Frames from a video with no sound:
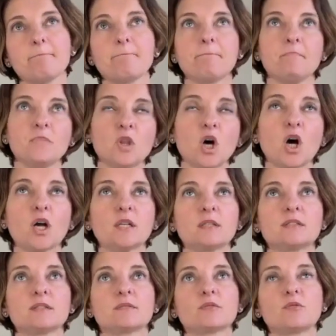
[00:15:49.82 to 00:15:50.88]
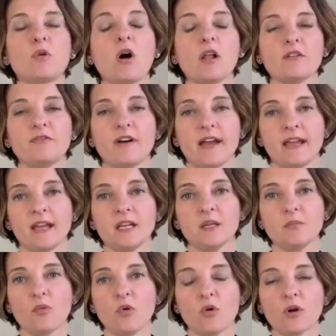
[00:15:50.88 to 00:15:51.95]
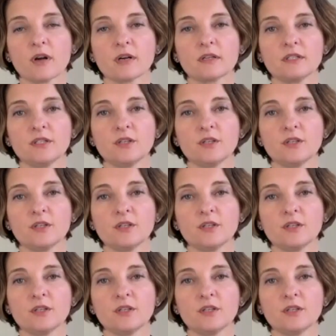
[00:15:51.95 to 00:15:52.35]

not qualifying anymore,